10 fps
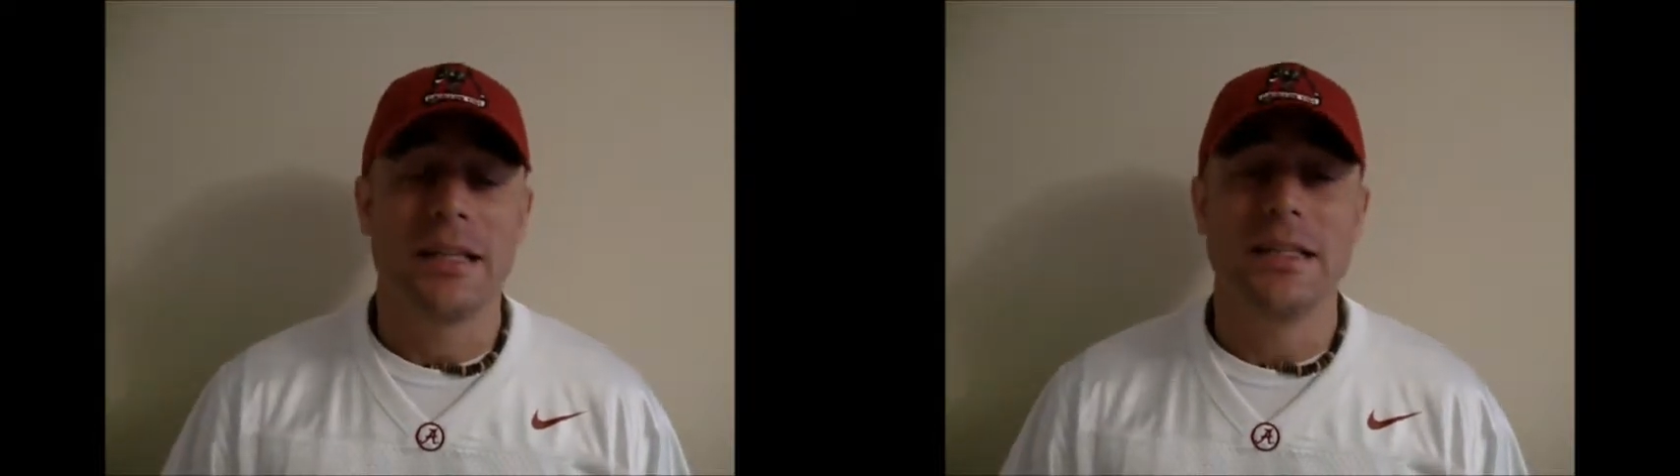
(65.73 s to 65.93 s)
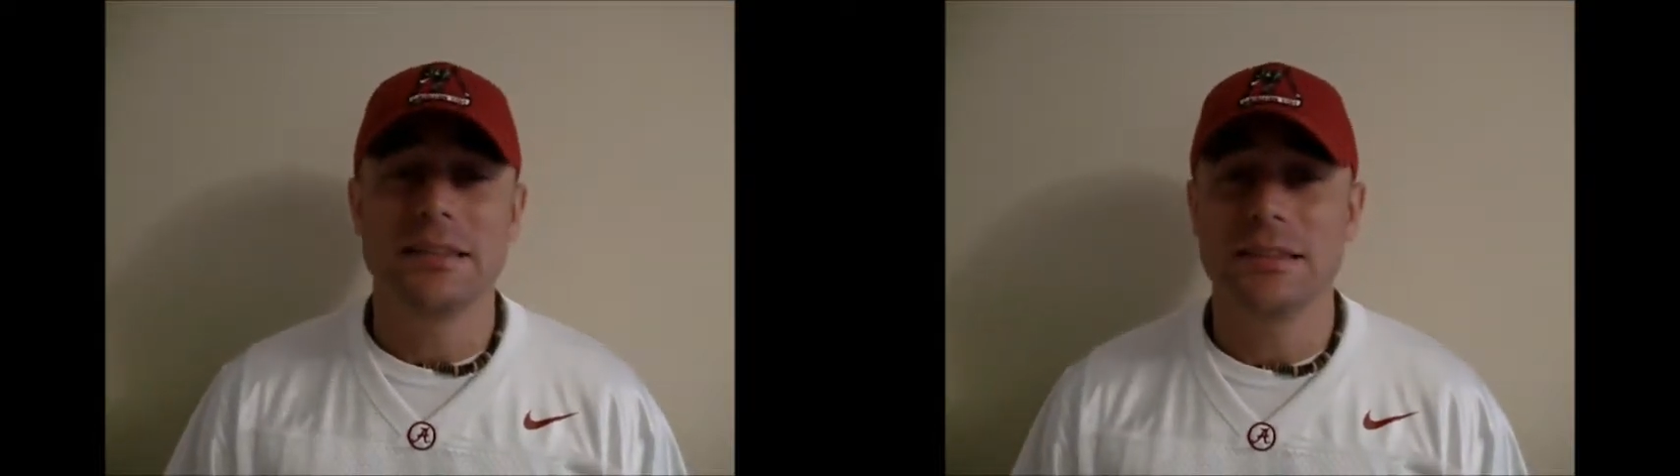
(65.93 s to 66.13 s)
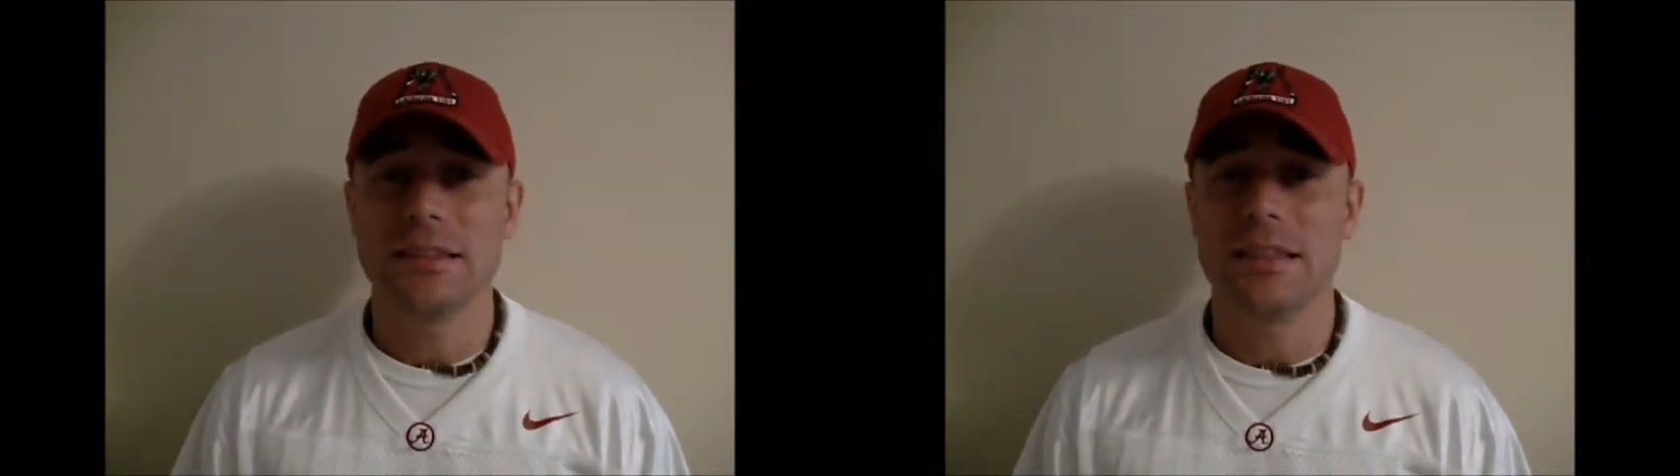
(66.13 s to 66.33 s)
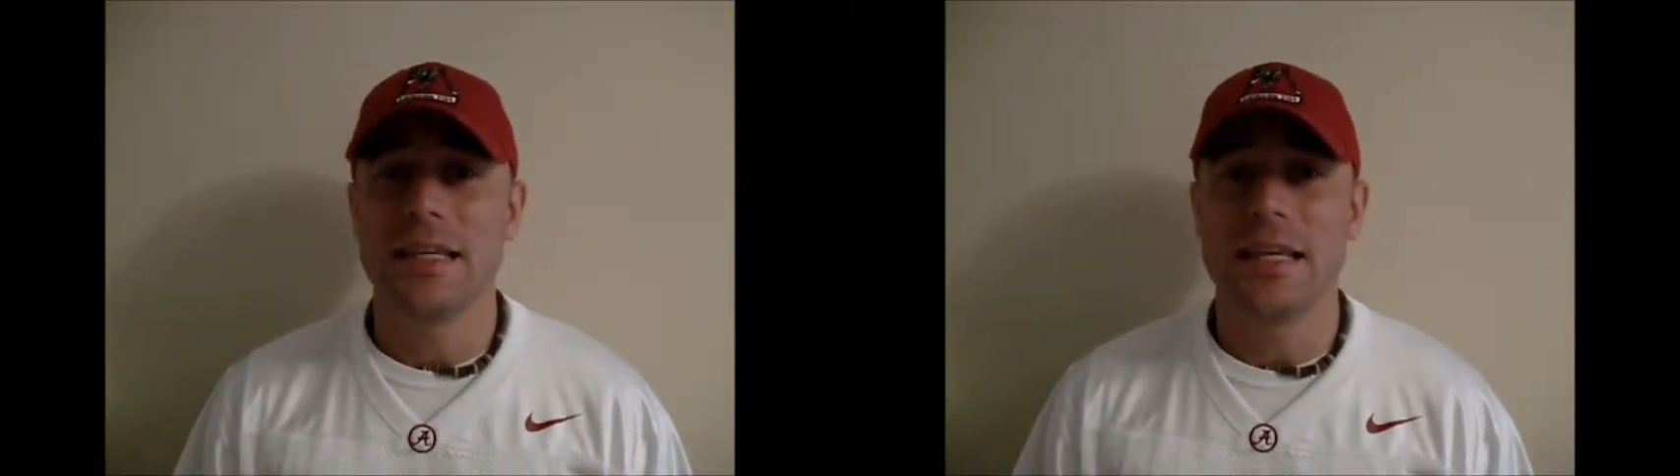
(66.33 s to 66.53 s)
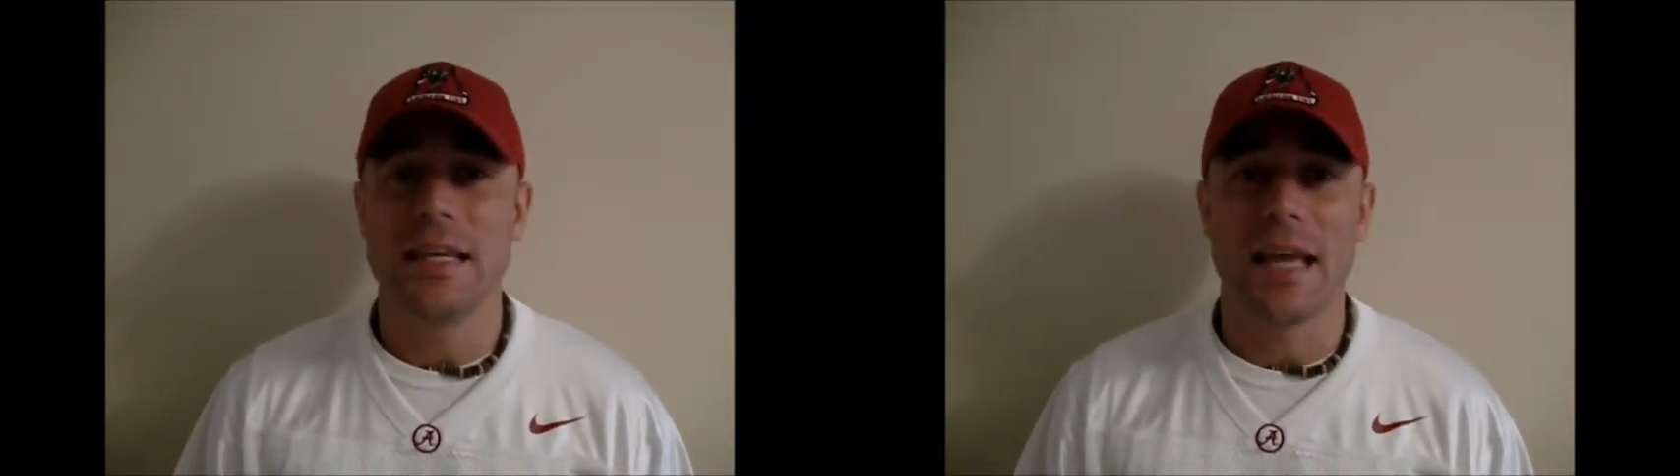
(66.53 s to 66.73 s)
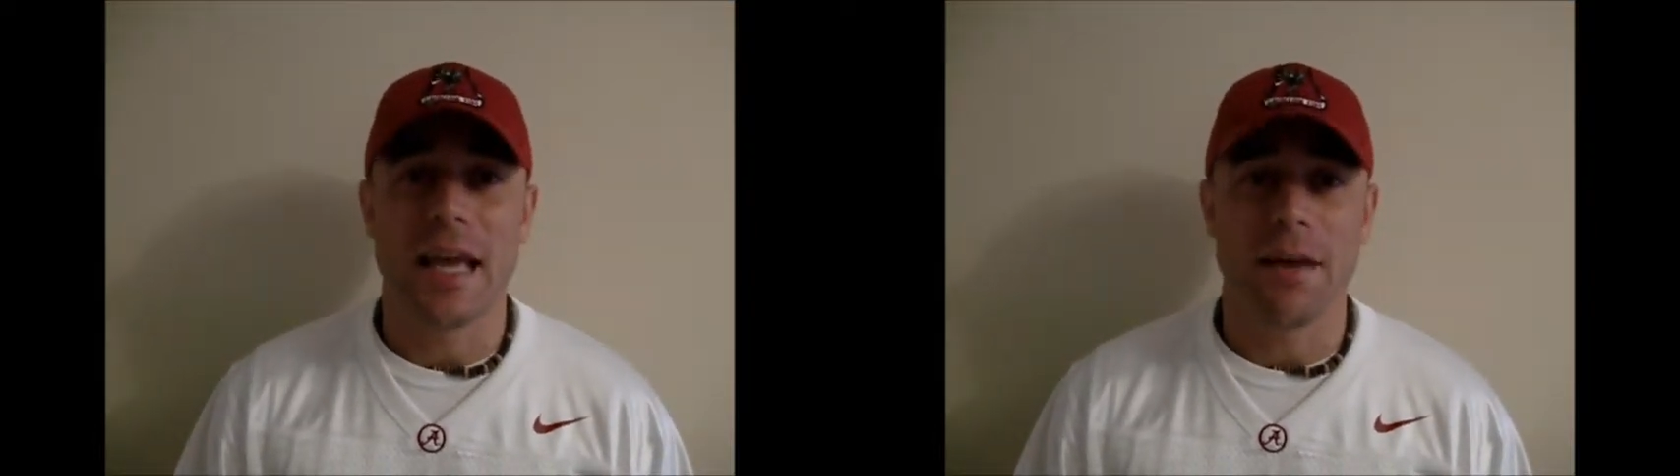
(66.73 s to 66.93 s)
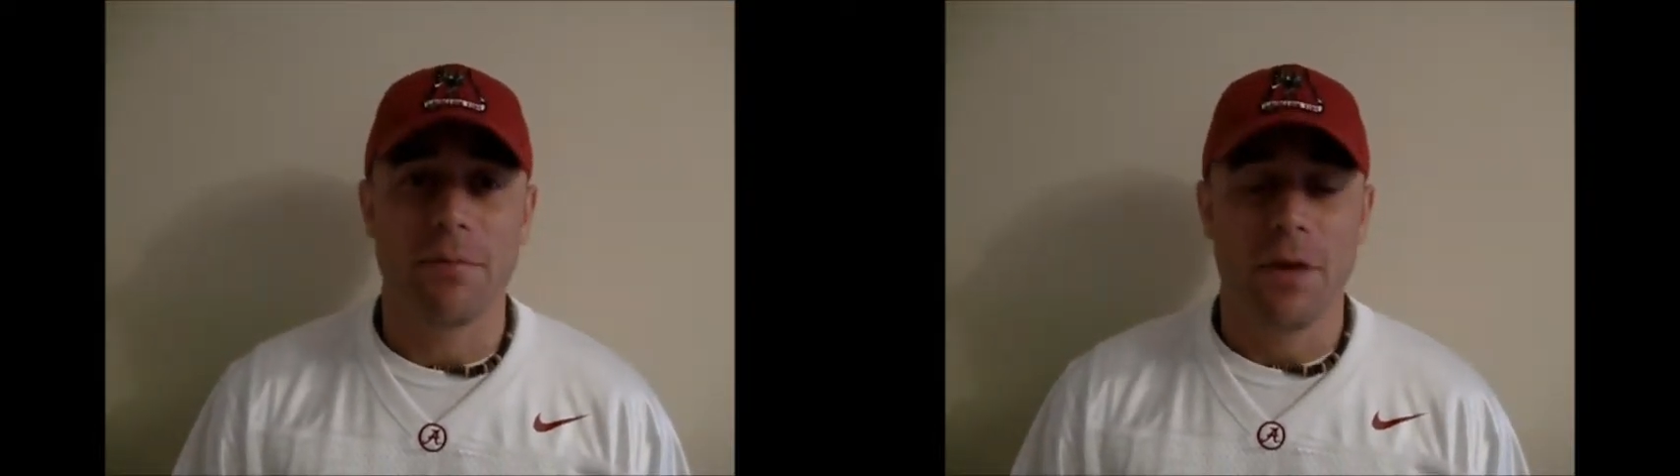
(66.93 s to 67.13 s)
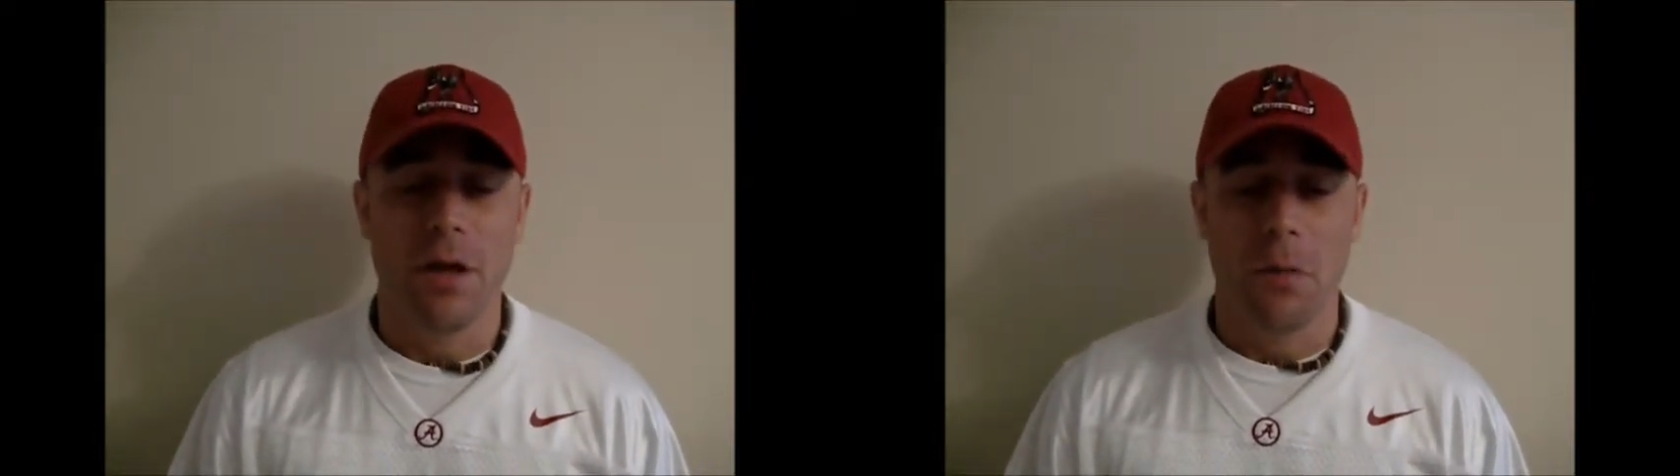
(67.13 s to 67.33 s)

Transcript: This is a key game